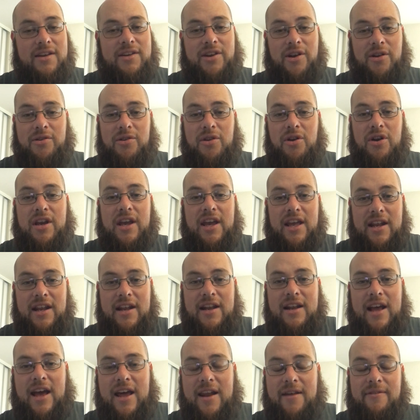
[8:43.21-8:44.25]
you're
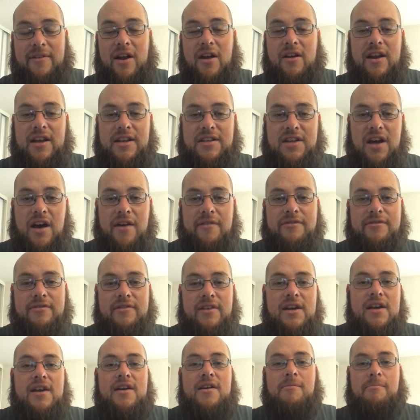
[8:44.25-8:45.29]
looking at a very tough
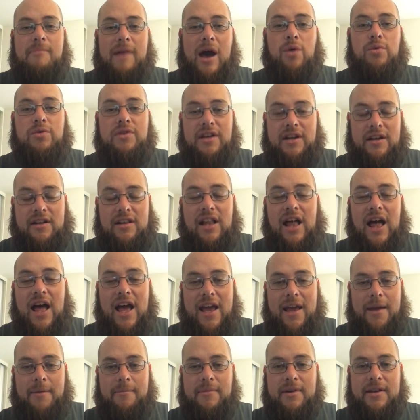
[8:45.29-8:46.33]
mountain to
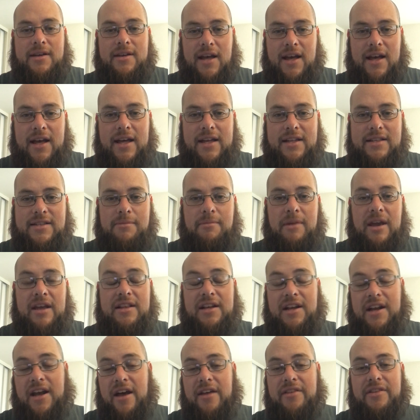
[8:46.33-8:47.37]
climb to make
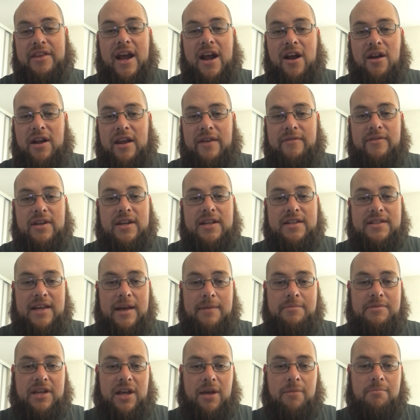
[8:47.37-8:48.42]
the cut there and even
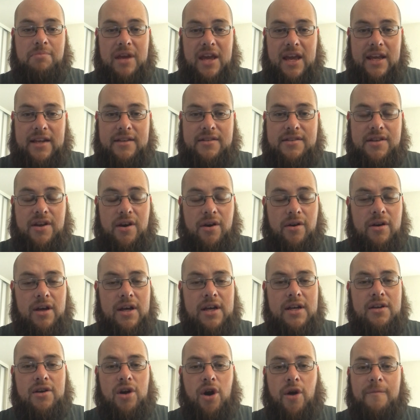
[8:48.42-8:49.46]
attempt to compete. So
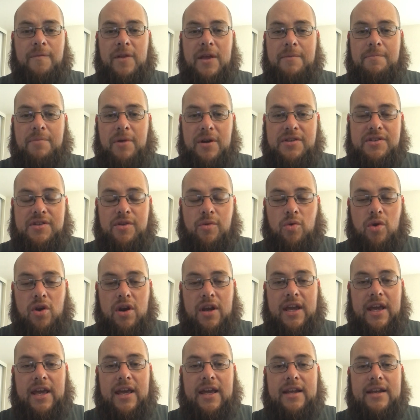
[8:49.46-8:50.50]
hopefully he puts the
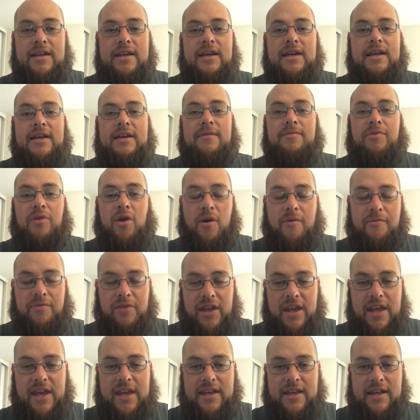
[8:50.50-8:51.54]
work in.
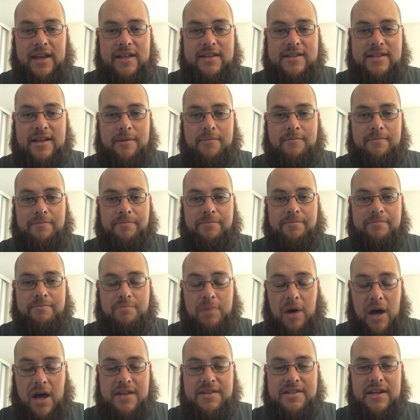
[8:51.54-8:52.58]
Hopefully he can get something
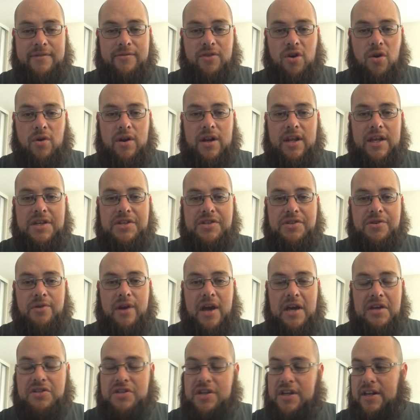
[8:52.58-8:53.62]
positive going in his
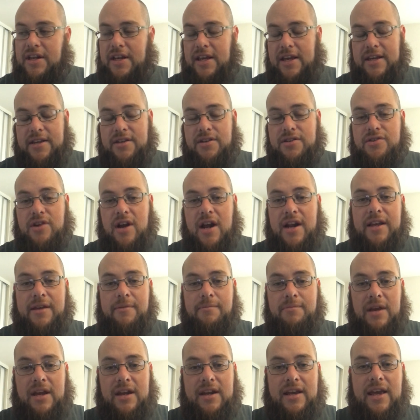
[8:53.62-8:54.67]
direction and he can try to
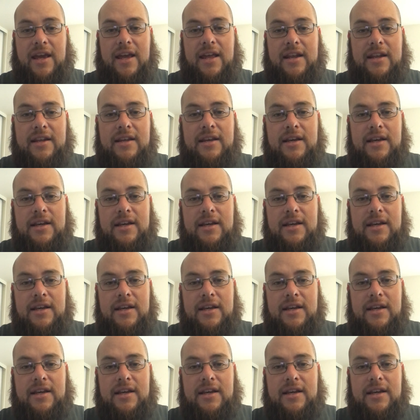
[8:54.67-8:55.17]
compete again